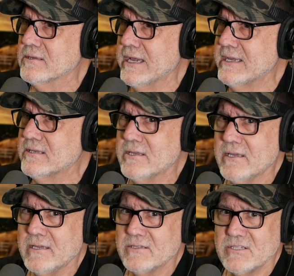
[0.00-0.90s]
Like,
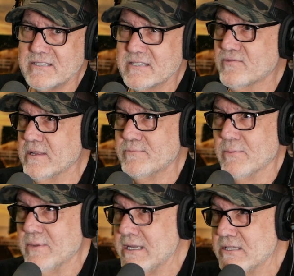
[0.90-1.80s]
Jesus flipped
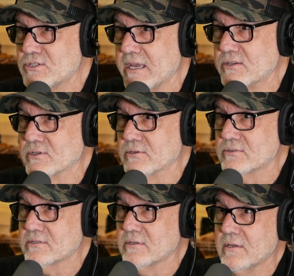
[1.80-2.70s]
the money
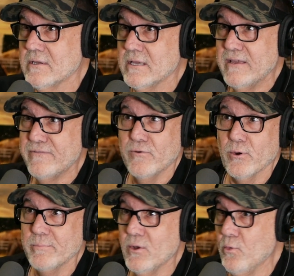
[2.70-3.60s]
changers. He
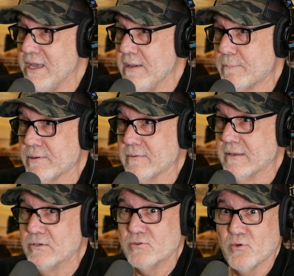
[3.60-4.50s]
formed a whip
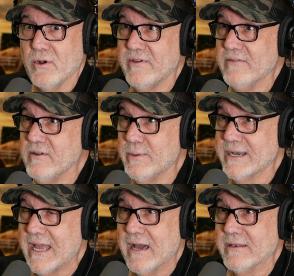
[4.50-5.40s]
and drove
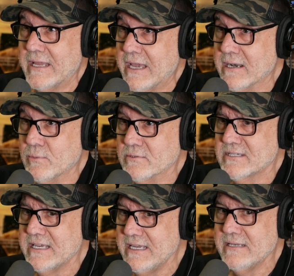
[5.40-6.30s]
everybody out in the
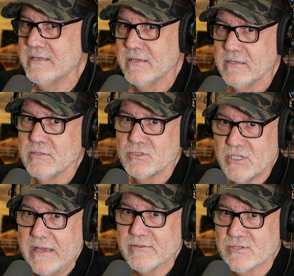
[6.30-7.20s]
animals. He
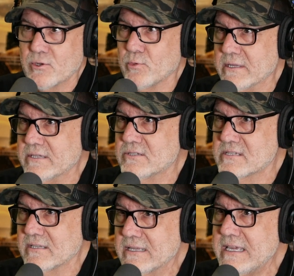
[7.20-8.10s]
challenged the
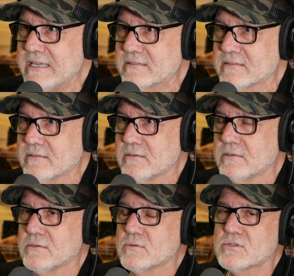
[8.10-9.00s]
religious elite.
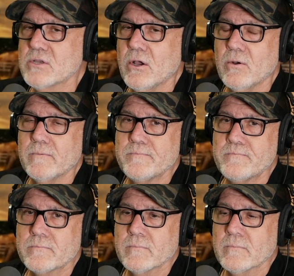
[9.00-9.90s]
So,
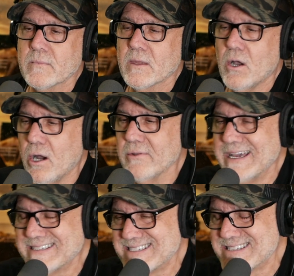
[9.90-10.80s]
all
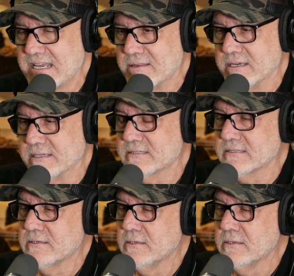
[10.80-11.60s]
that to say this.